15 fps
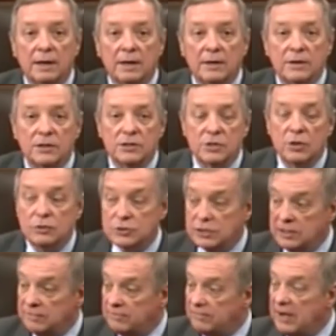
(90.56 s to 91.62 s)
This
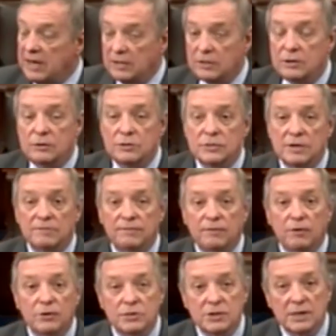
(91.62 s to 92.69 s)
notion of fake news,
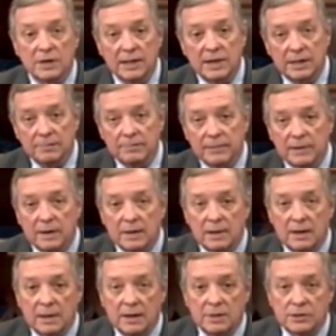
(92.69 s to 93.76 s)
unfortunately,
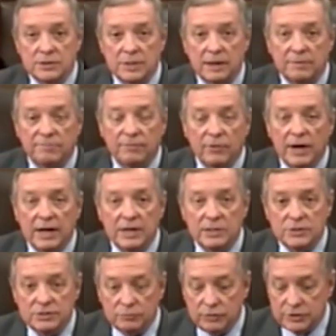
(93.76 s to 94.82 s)
is a
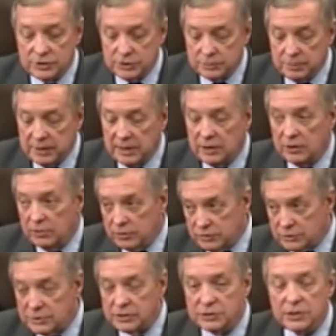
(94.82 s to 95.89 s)
phrase which is being
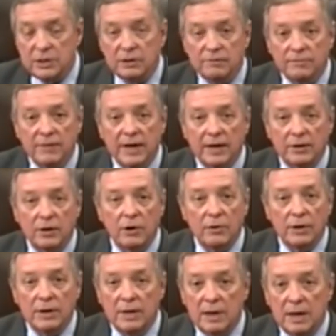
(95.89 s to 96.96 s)
used, as Senator Flake
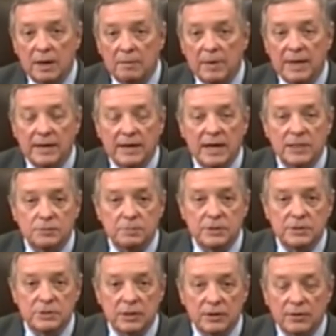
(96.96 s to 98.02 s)
noted, by
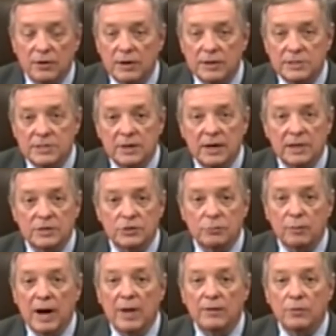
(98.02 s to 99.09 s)
despots and authoritarians
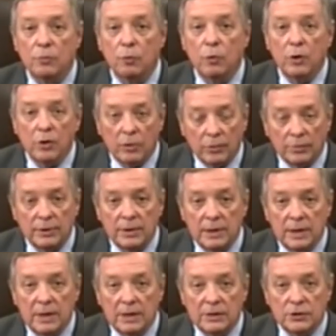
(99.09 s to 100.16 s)
around the world
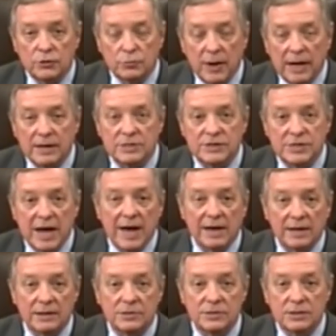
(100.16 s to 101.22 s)
to try to
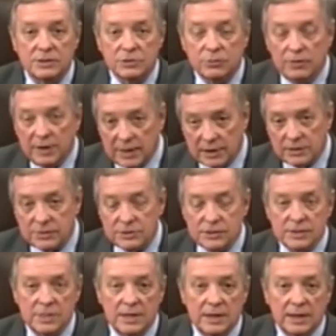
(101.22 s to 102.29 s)
silence its
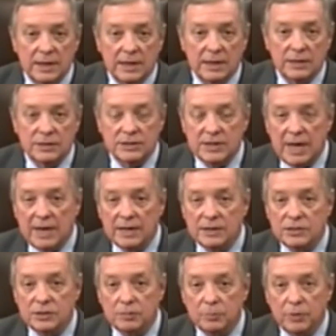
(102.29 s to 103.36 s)
critics and to
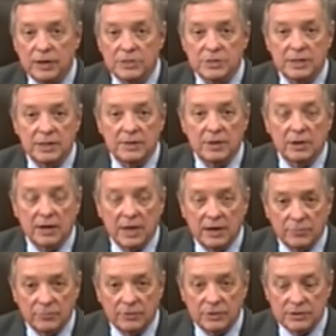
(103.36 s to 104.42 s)
silence the press in their
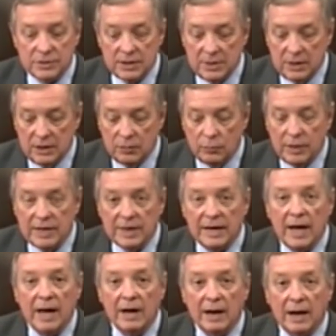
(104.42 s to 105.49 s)
countries. We
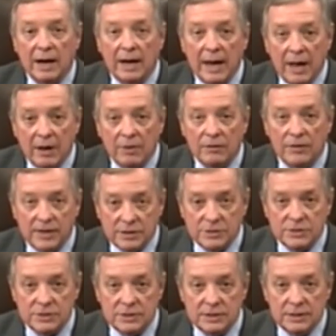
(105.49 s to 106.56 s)
cannot allow this